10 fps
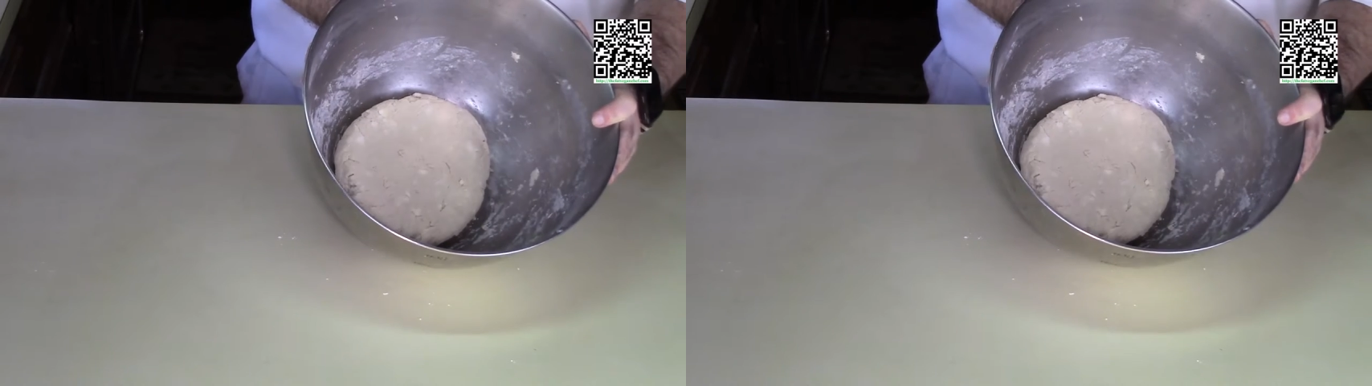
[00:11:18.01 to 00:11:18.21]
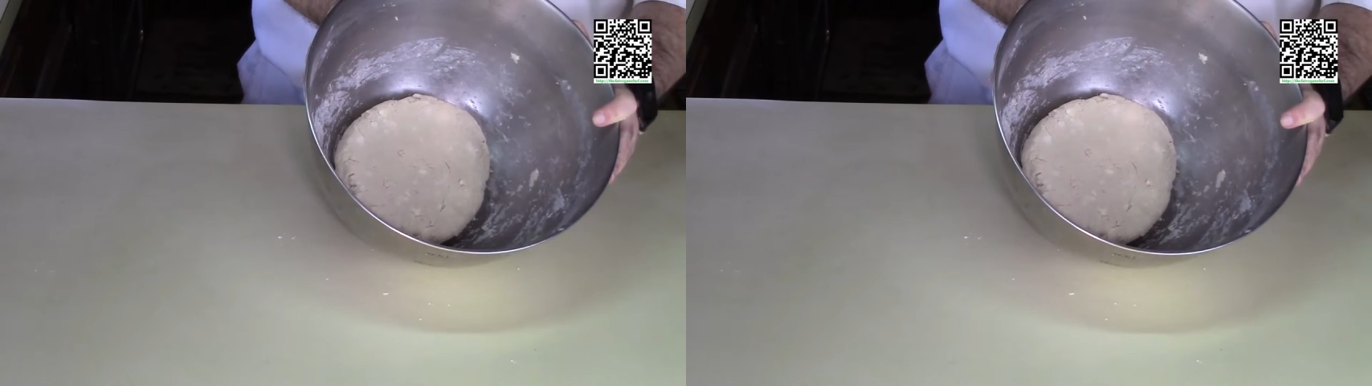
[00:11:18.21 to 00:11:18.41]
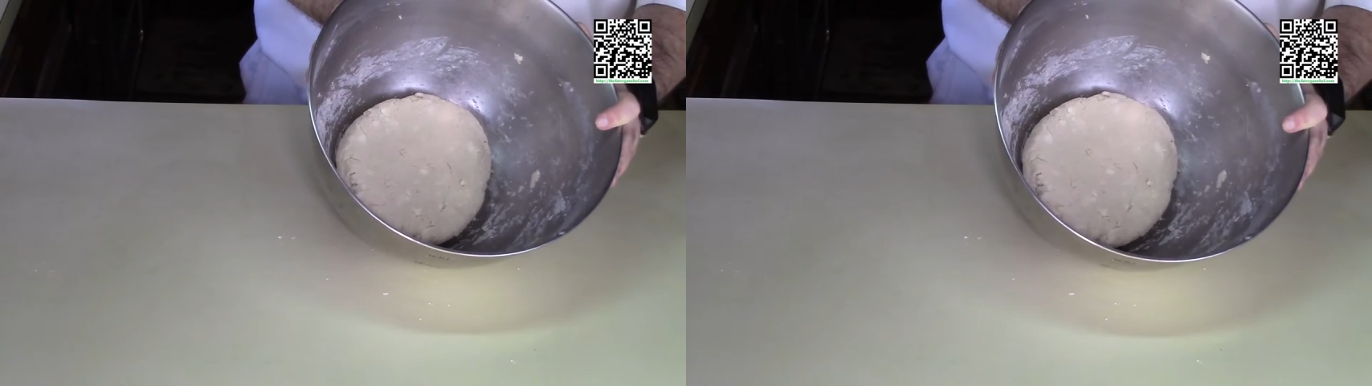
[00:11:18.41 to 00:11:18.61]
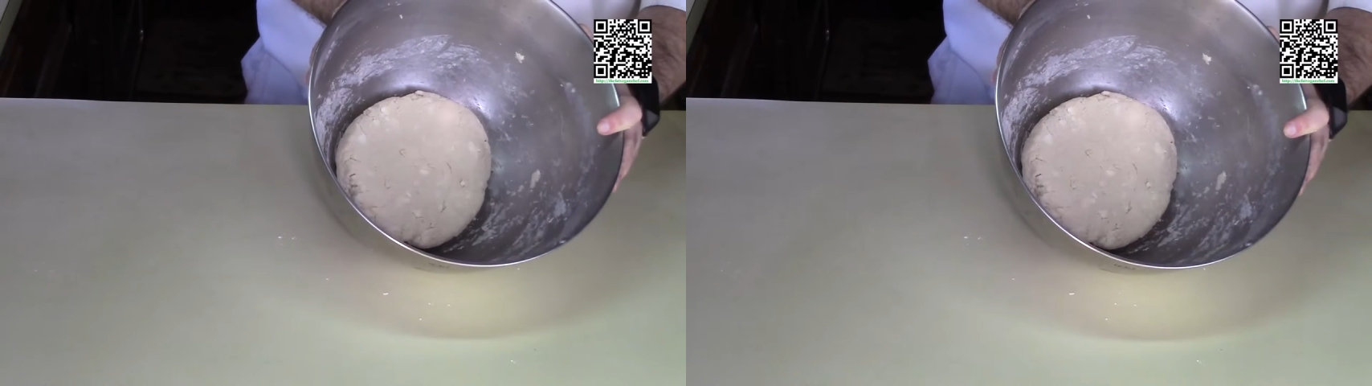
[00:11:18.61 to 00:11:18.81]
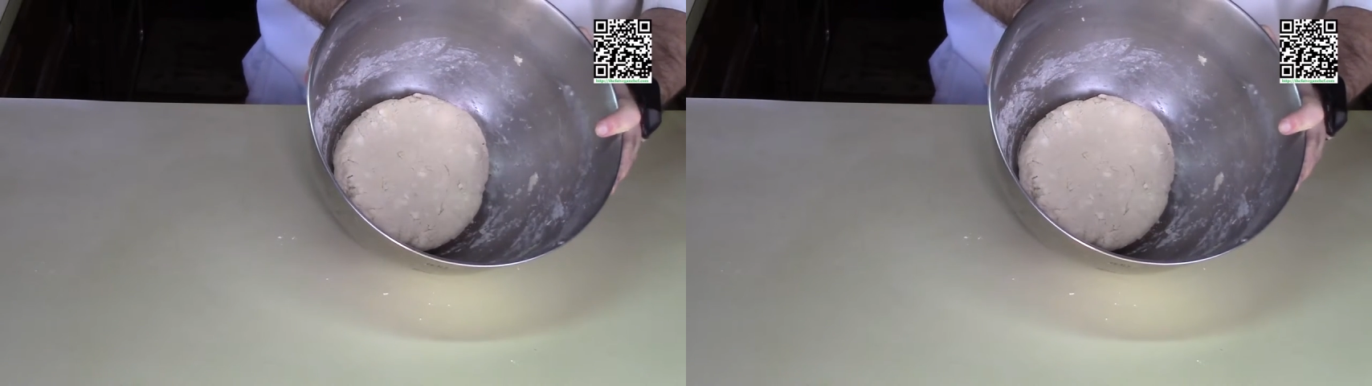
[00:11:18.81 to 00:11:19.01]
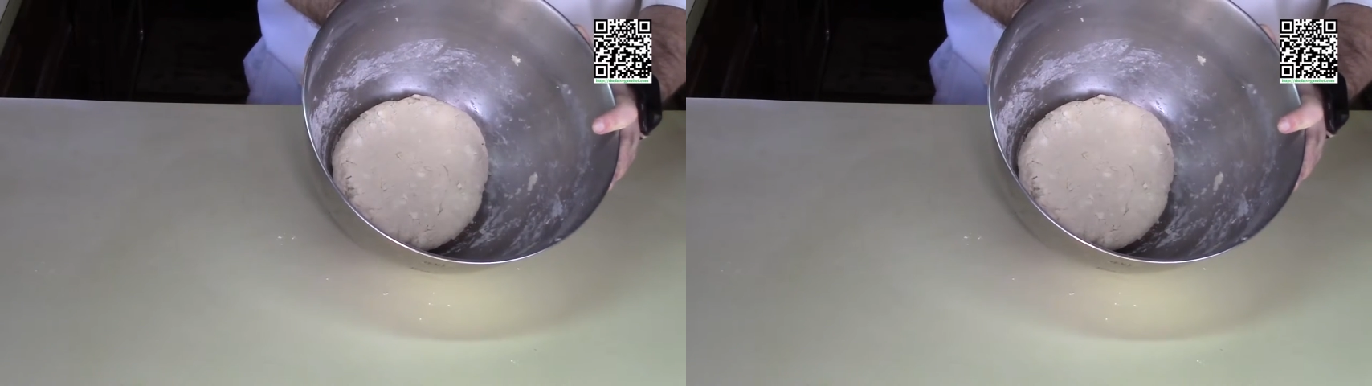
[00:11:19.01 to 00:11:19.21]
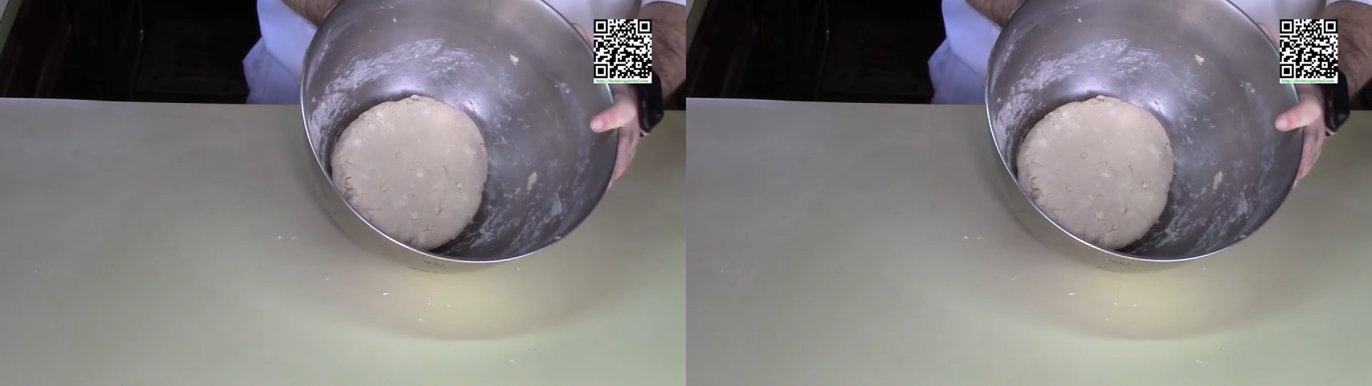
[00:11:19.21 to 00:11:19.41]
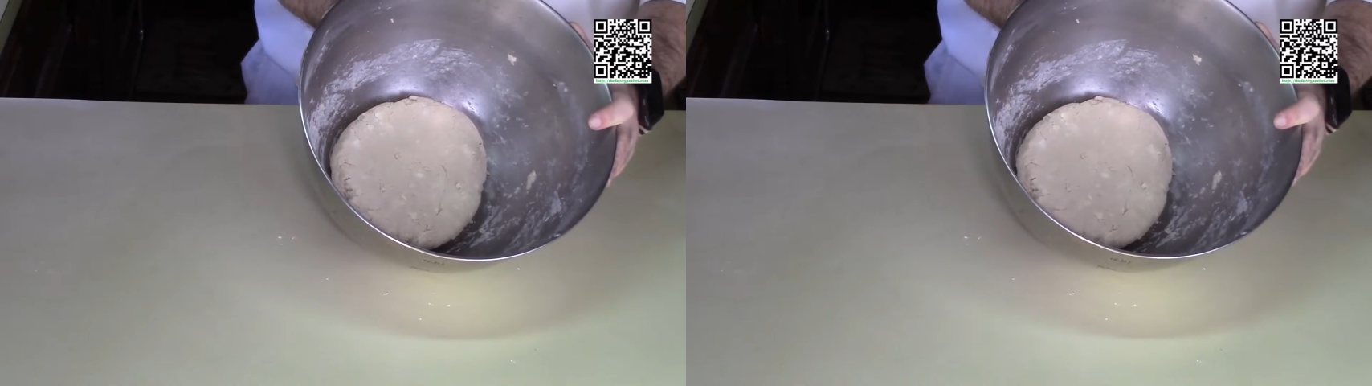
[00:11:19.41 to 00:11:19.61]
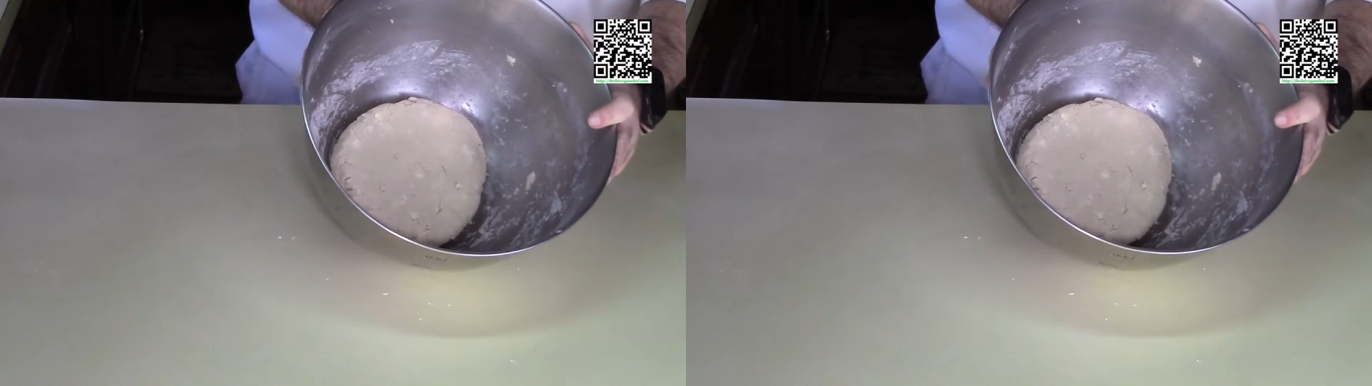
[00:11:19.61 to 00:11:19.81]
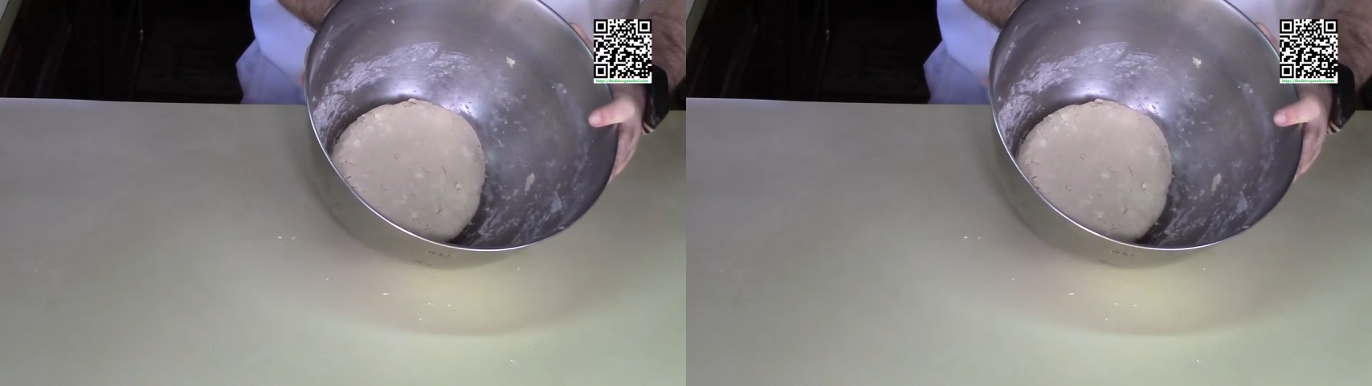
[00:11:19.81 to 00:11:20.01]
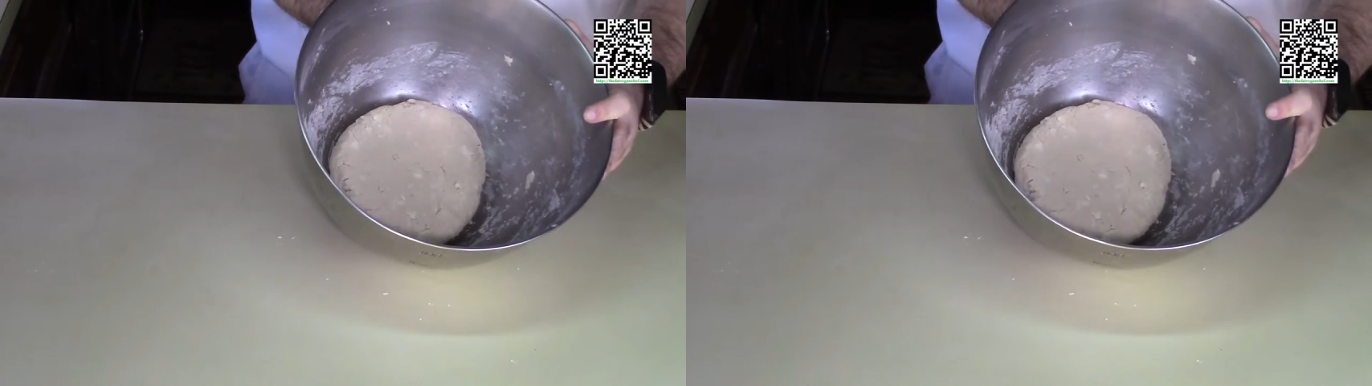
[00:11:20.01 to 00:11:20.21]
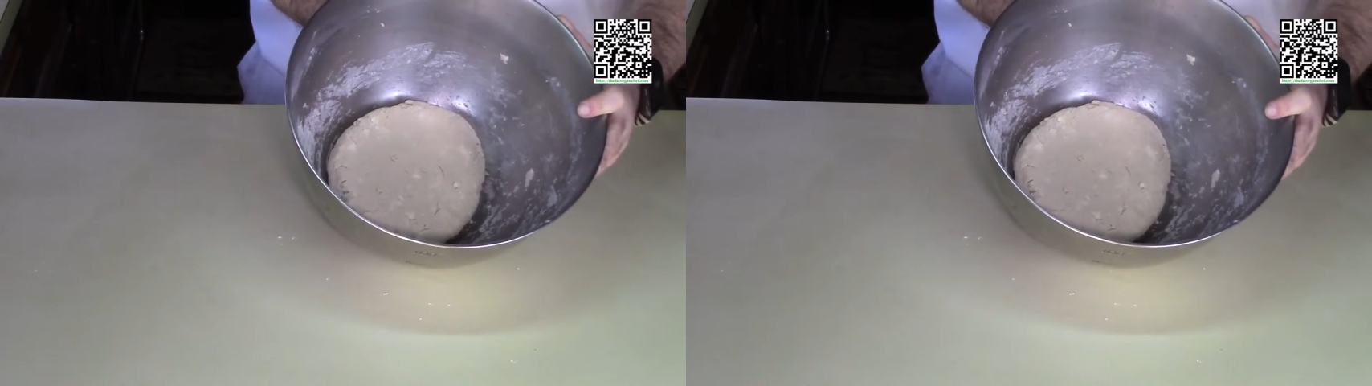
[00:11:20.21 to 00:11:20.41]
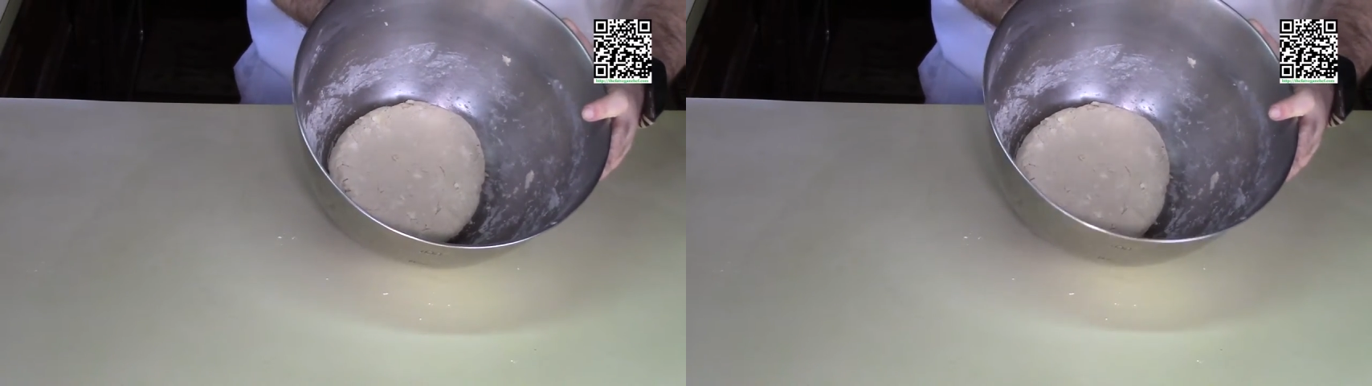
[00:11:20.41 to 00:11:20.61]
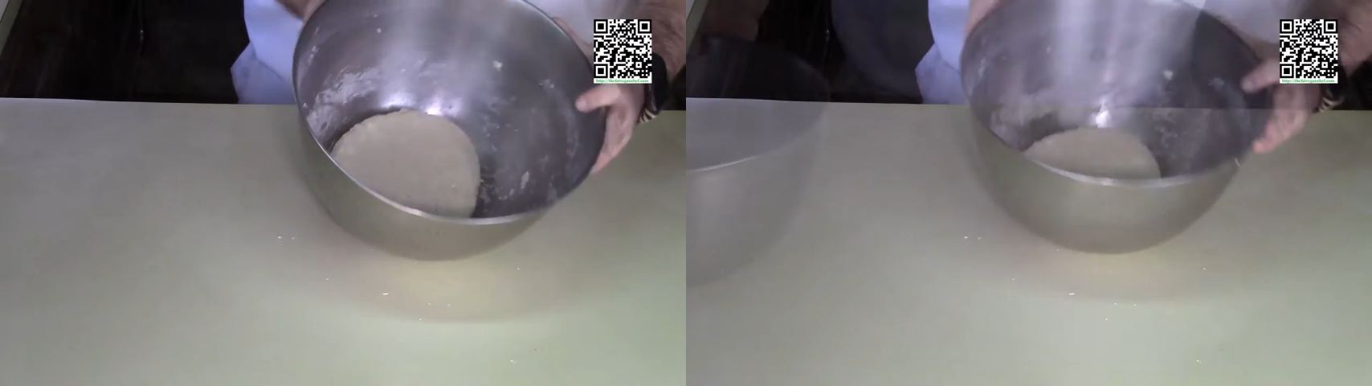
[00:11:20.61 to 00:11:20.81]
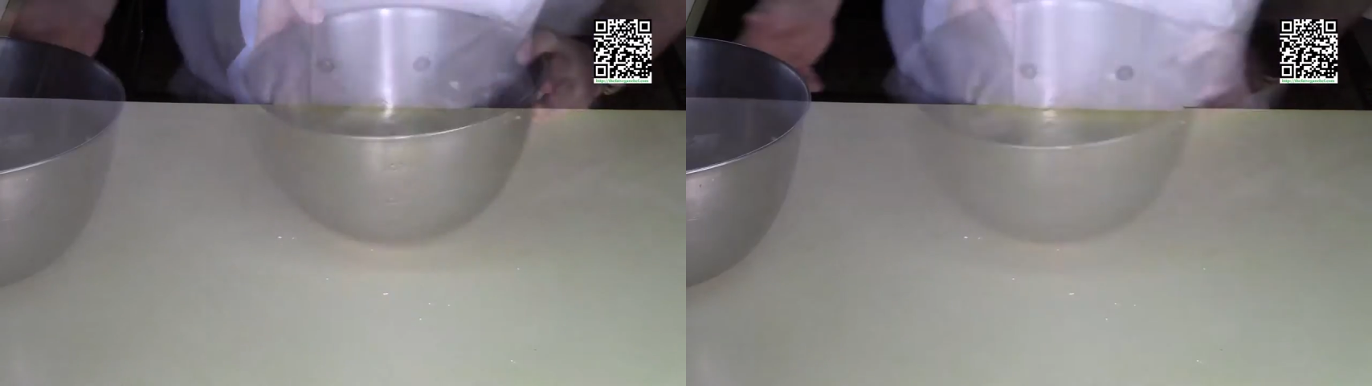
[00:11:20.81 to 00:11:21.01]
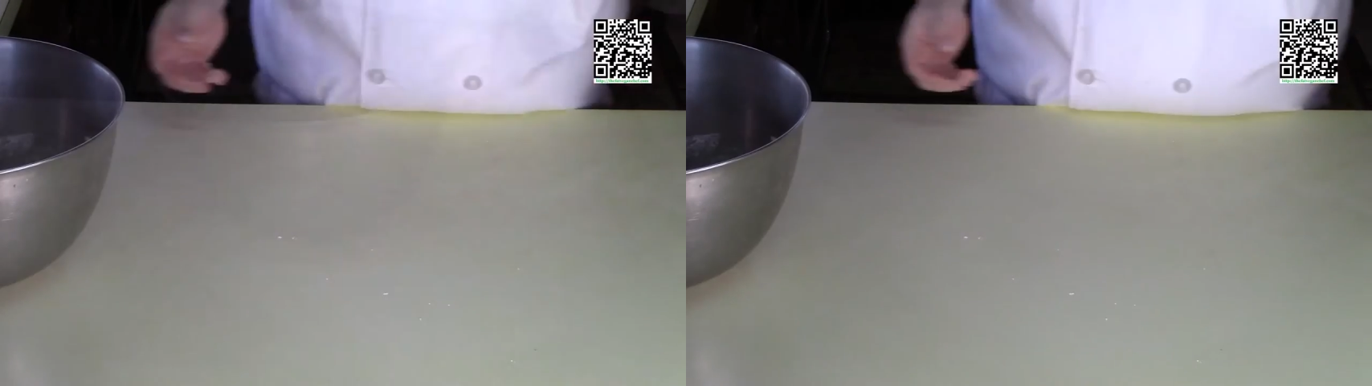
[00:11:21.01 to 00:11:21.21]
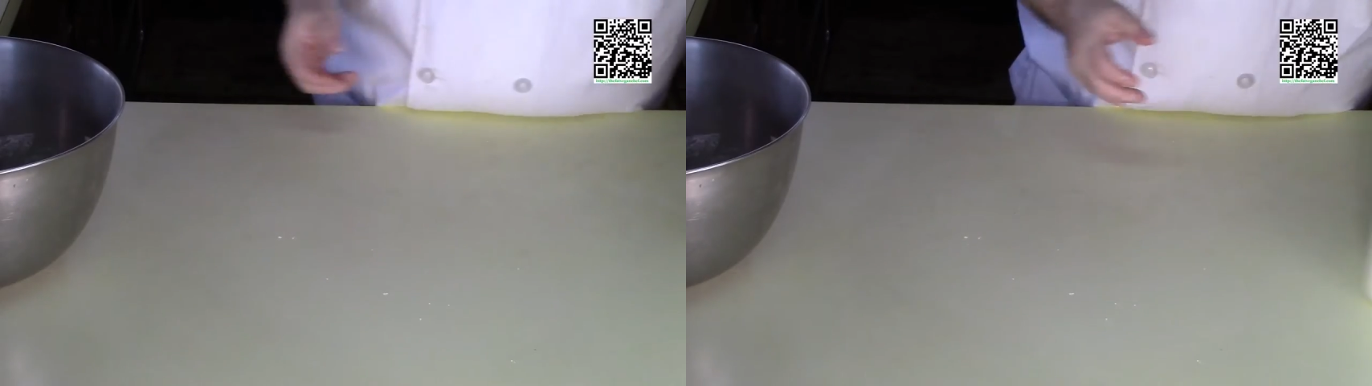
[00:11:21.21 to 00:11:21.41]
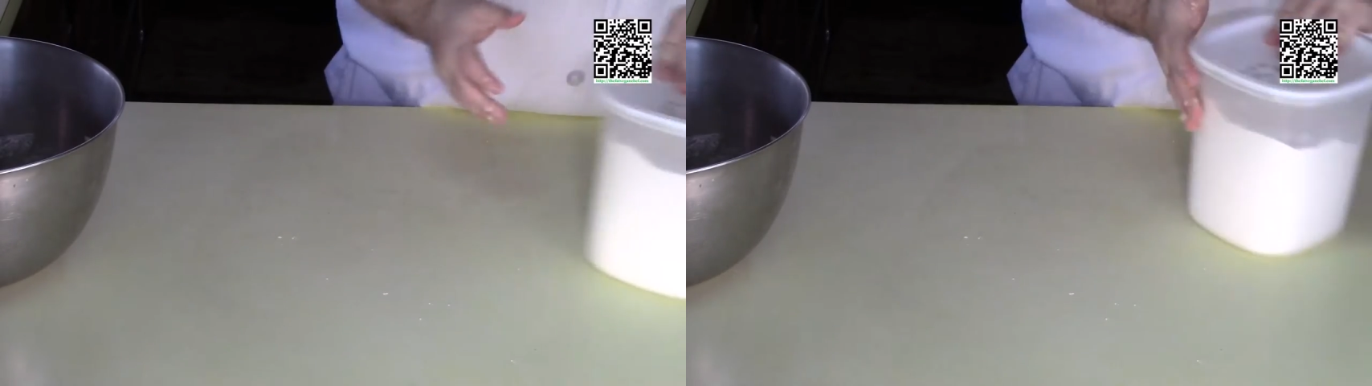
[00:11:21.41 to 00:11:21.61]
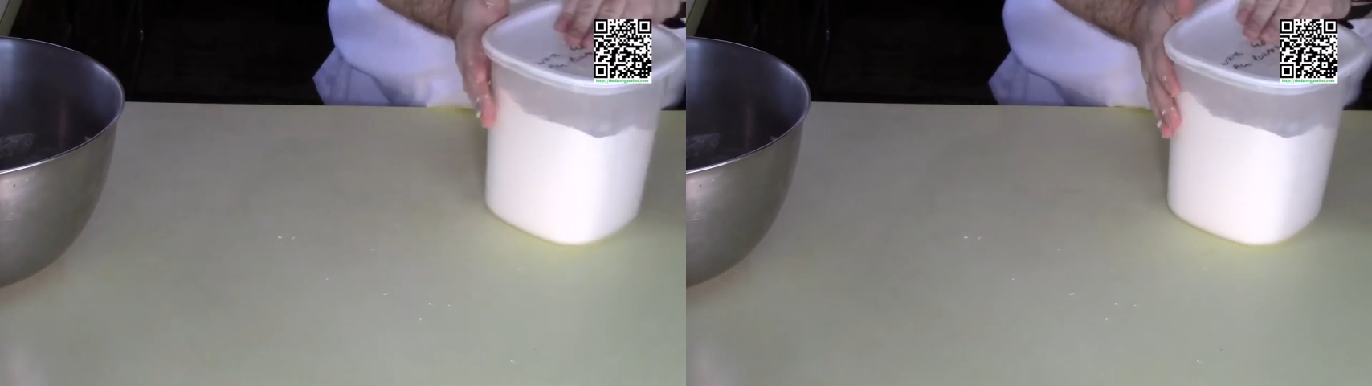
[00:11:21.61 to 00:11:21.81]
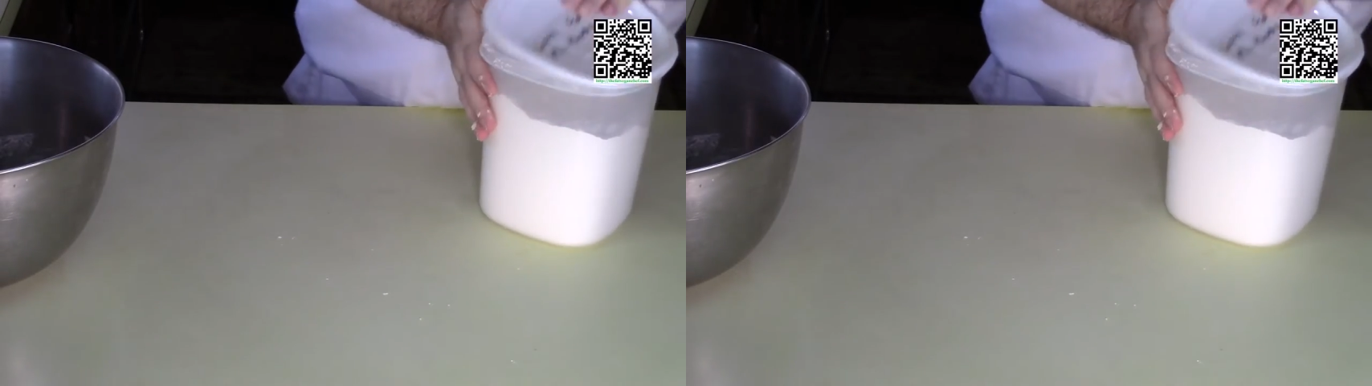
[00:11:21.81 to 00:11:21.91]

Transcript: No face is visible, so there are no lips to read.